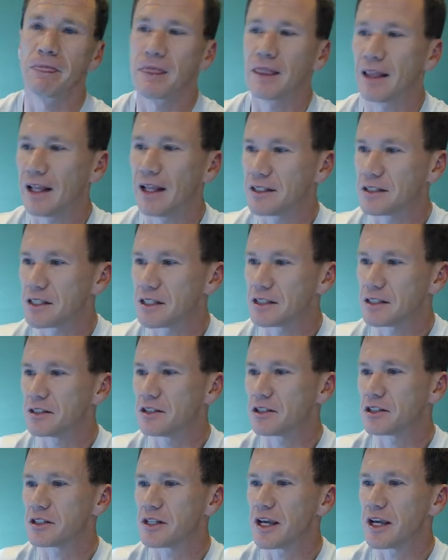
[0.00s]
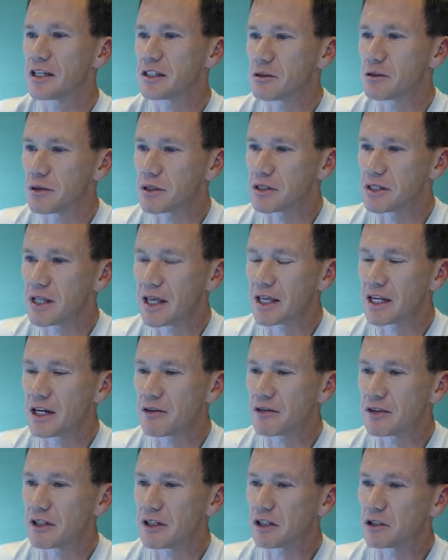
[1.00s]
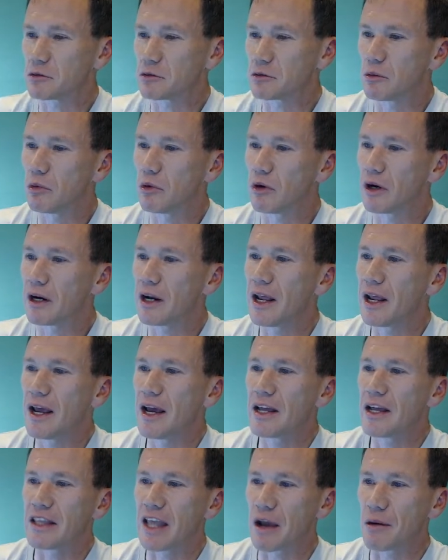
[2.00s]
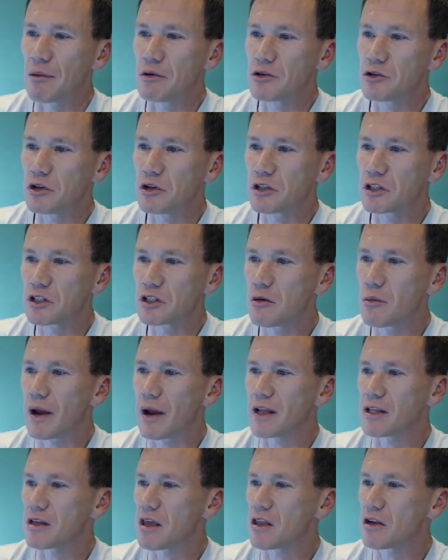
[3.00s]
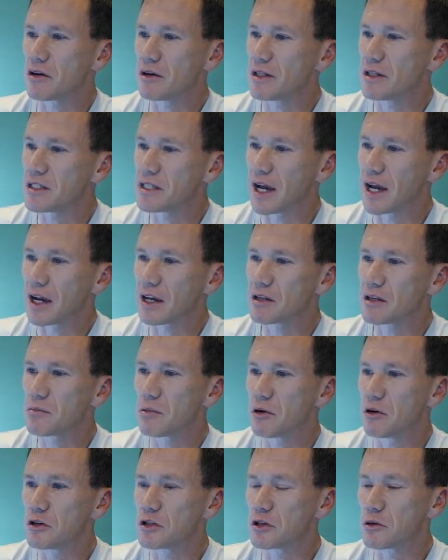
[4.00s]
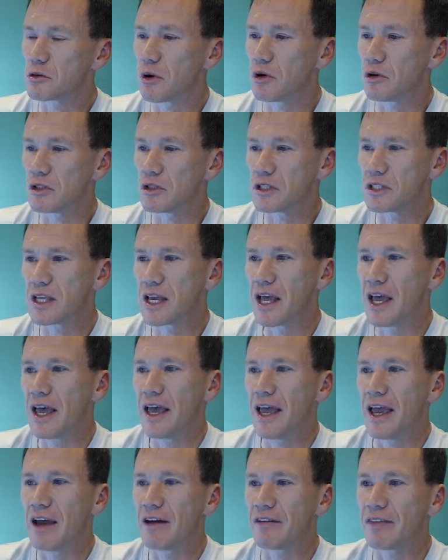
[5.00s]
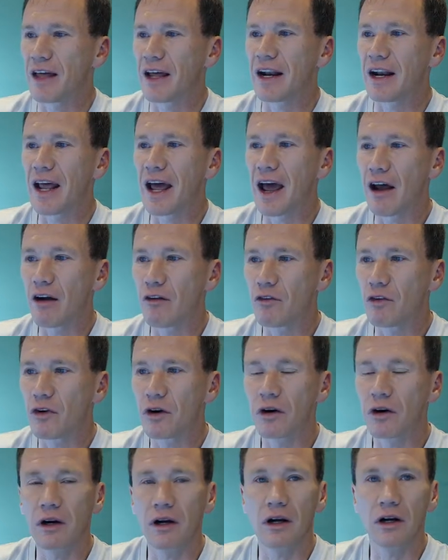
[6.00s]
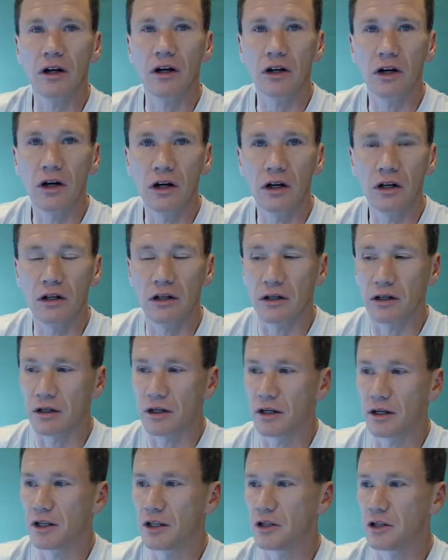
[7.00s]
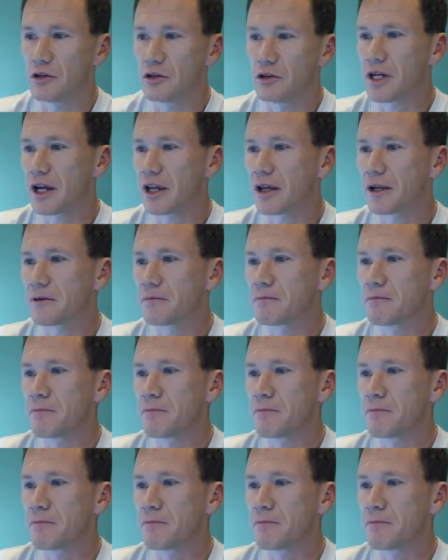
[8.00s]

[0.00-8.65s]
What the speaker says: you're saying something slightly different. That's more important. Damage due to termites, other insects, birds, or rodents. If that ever occurred, you check it.